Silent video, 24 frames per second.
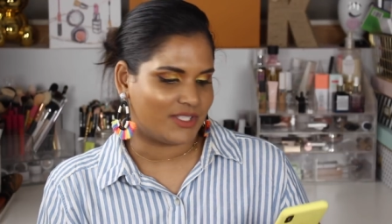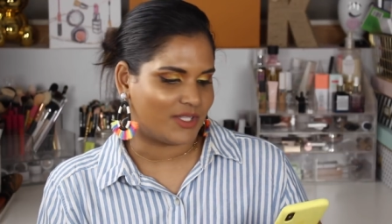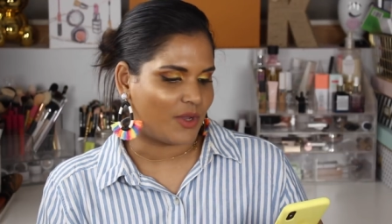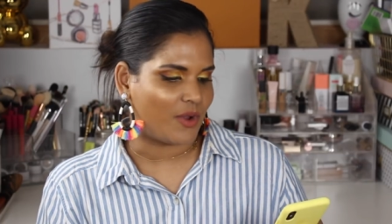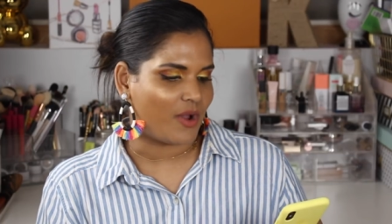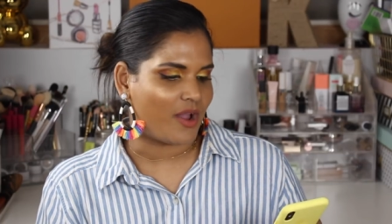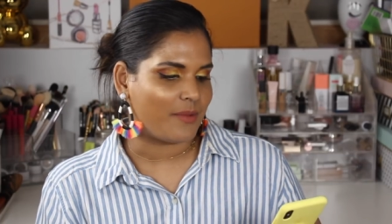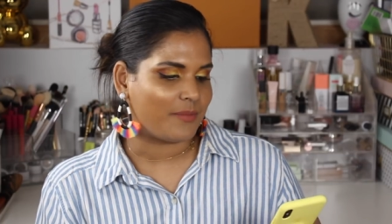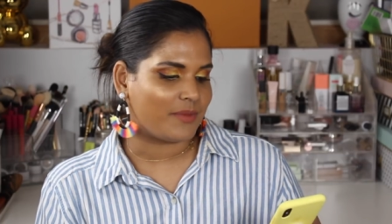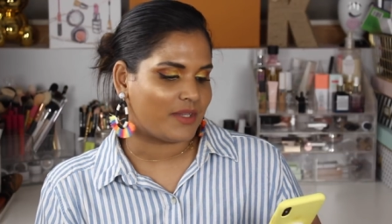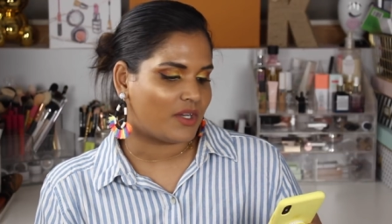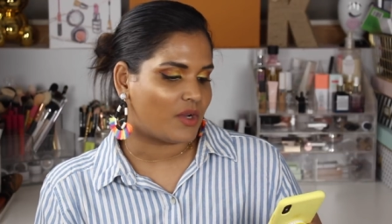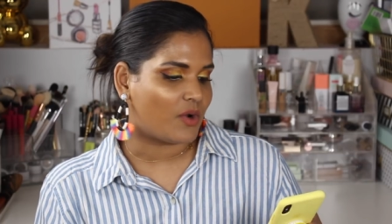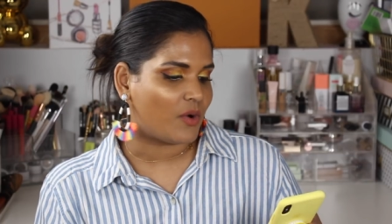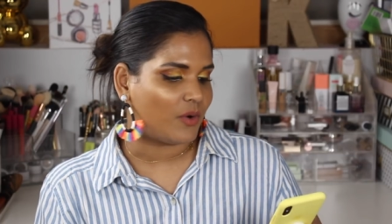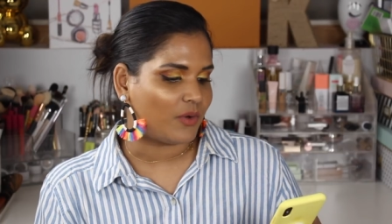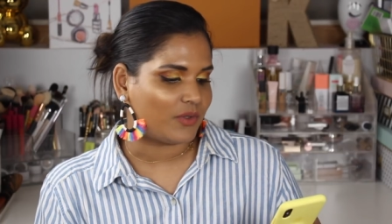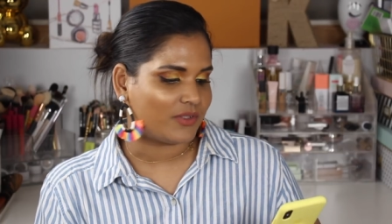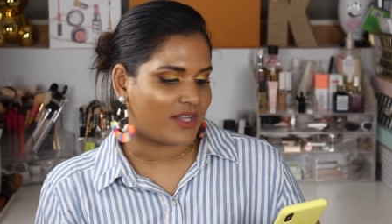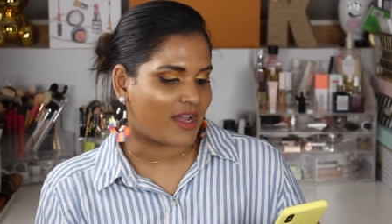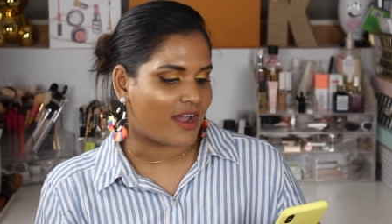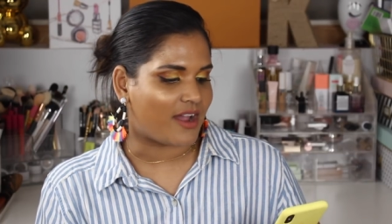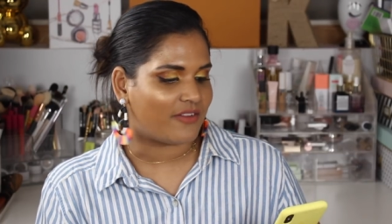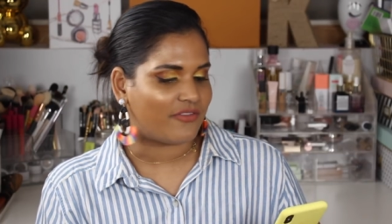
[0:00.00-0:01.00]
So I'm going to
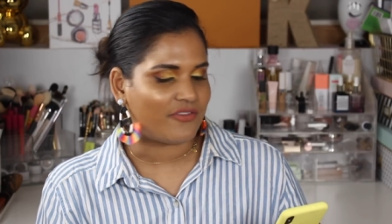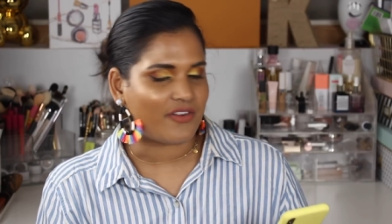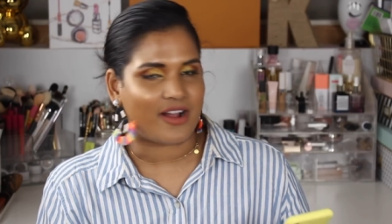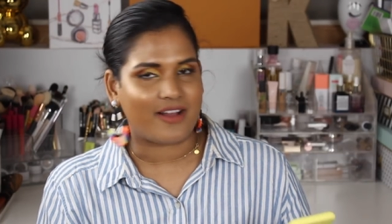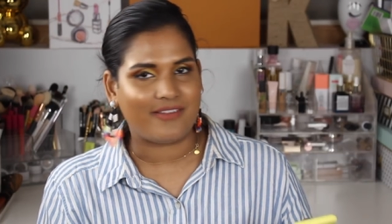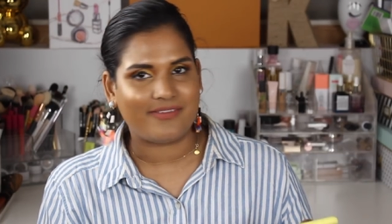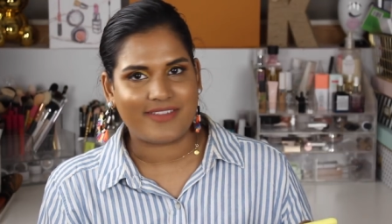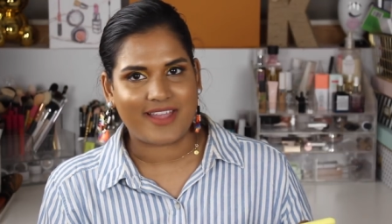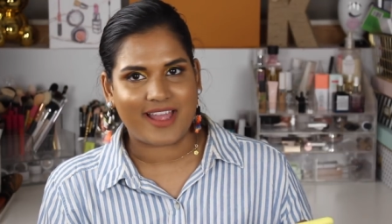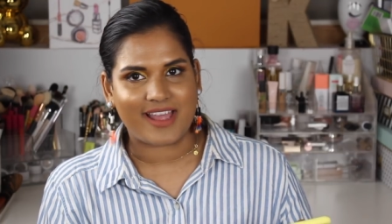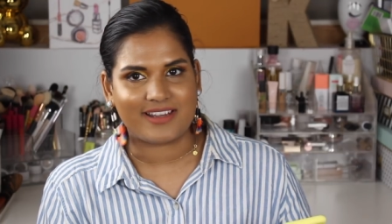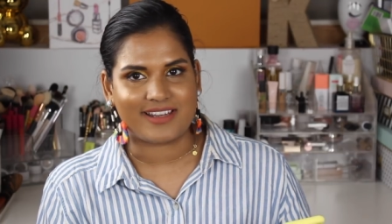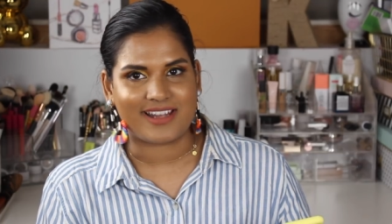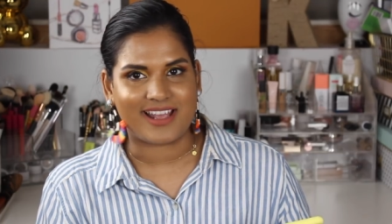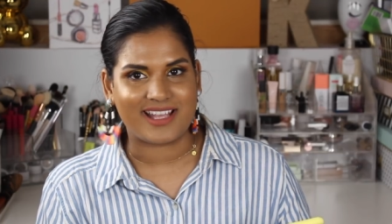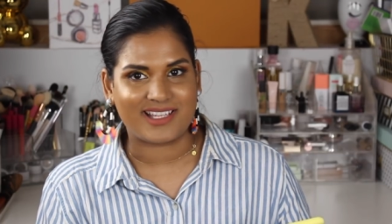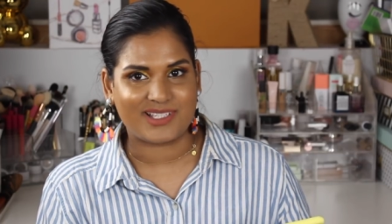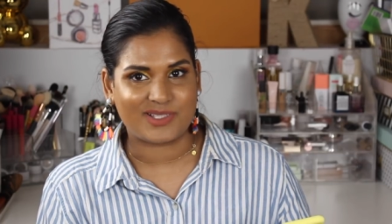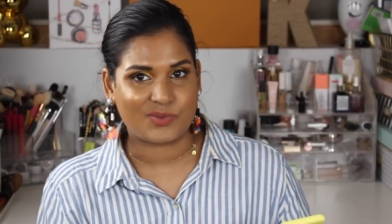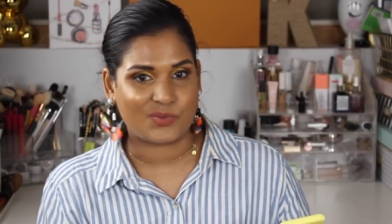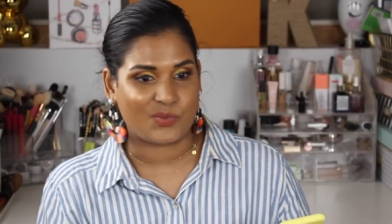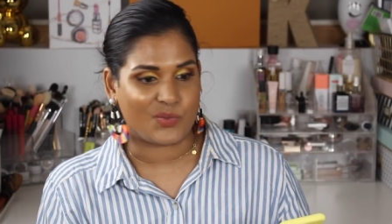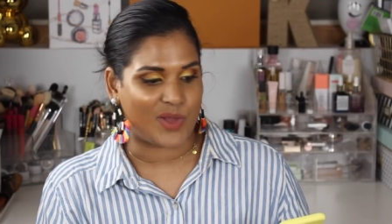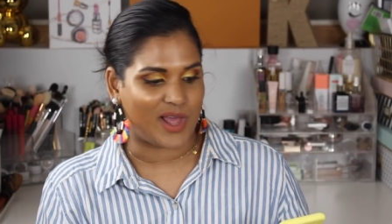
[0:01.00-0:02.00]
hold off on that
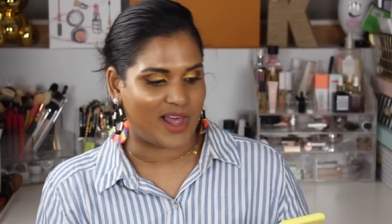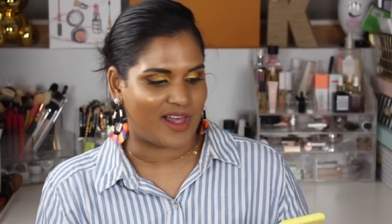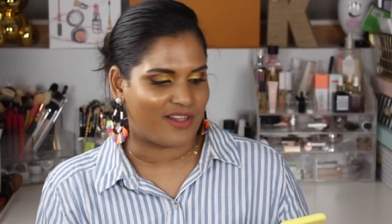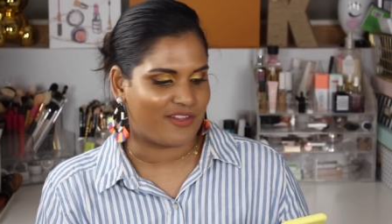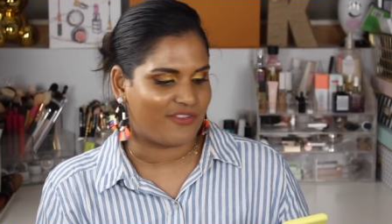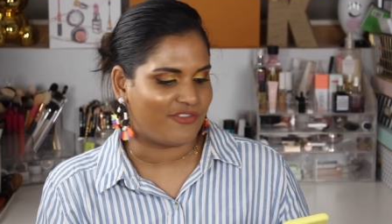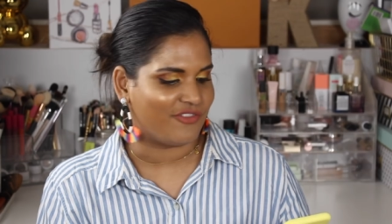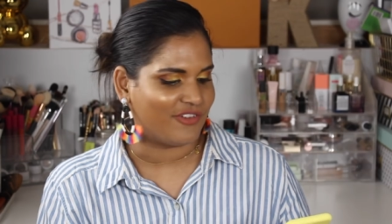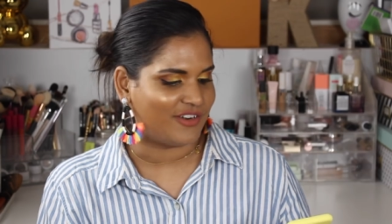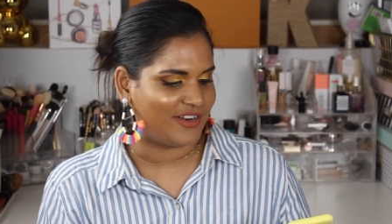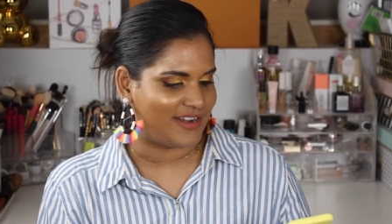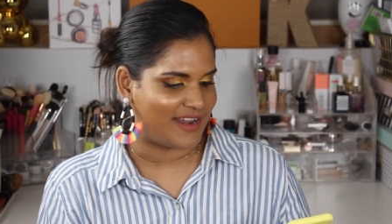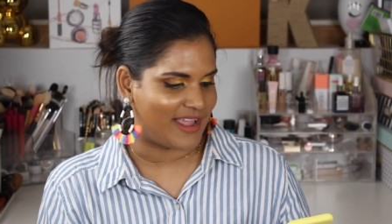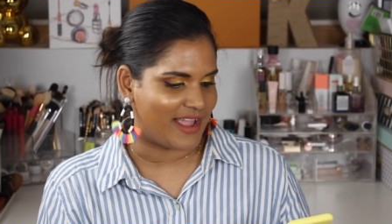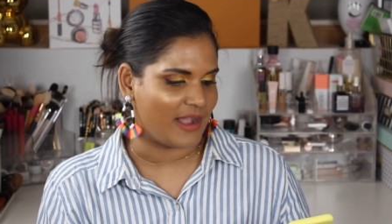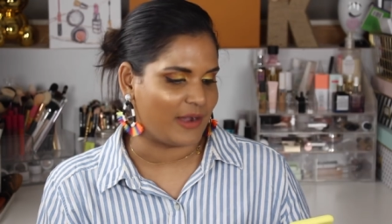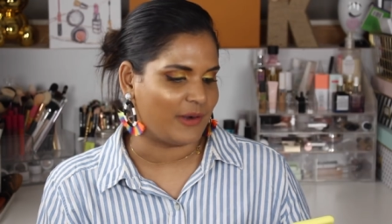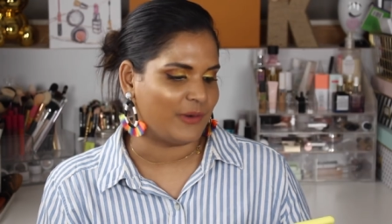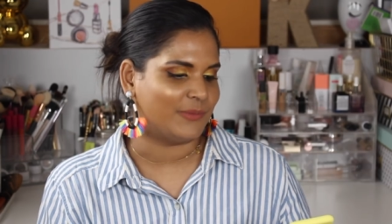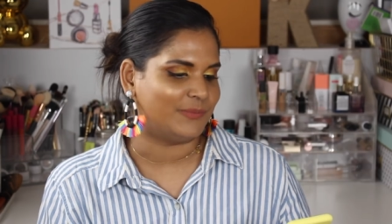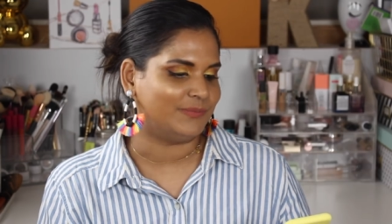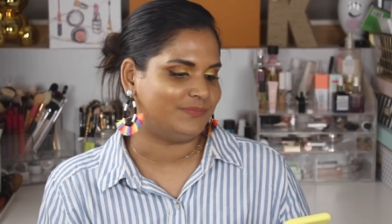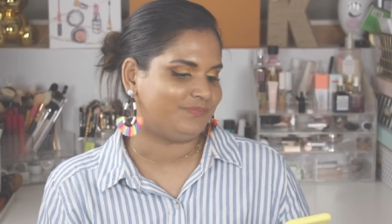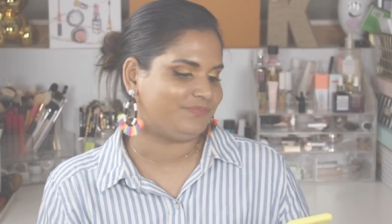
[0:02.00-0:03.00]
as well for
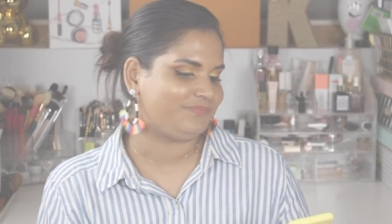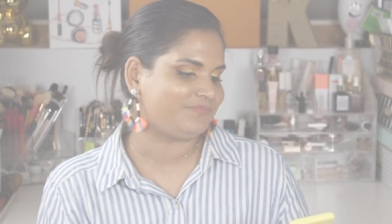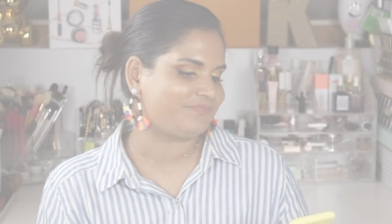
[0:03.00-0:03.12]
now.